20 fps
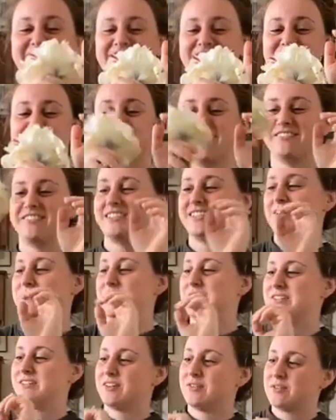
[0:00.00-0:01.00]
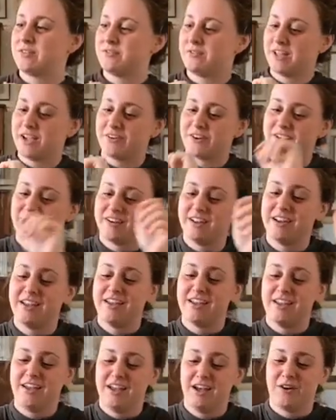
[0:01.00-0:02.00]
that every time I do that with flower.
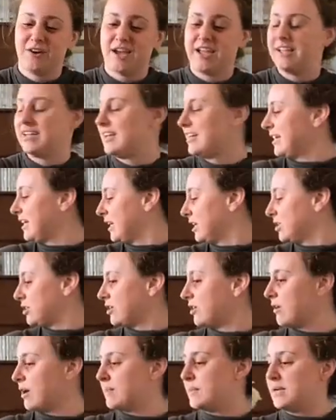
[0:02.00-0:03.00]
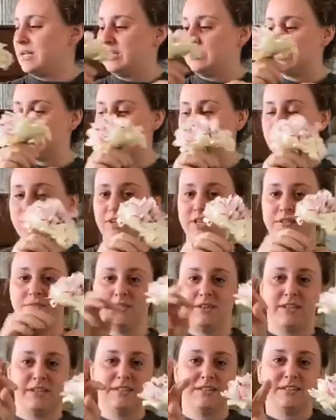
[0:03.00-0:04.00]
Okay, so I'm gonna use 3 of
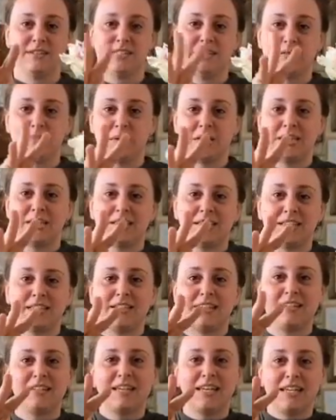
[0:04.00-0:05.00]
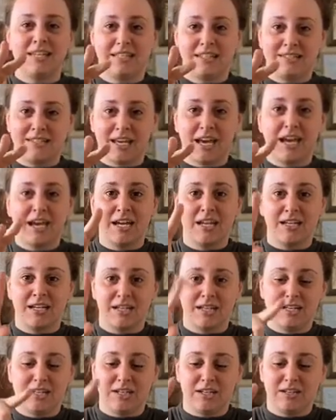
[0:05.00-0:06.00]
these because in
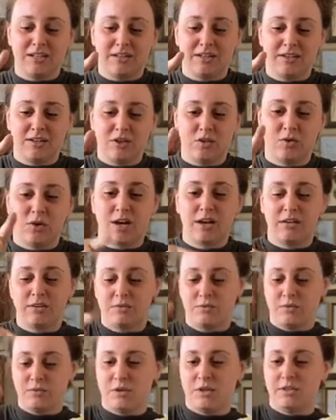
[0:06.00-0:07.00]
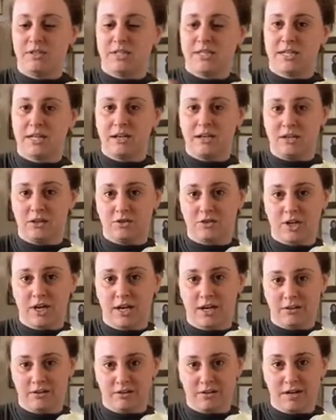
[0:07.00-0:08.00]
design, you want to design in a
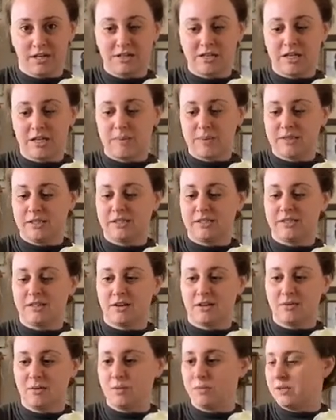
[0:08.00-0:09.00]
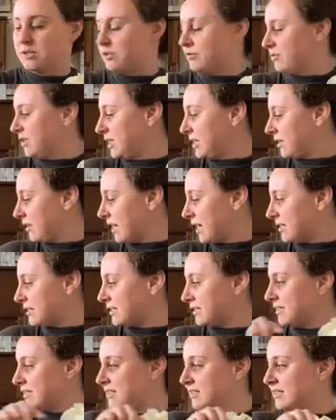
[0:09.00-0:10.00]
triangle. I talk about this a lot when we do wreath classes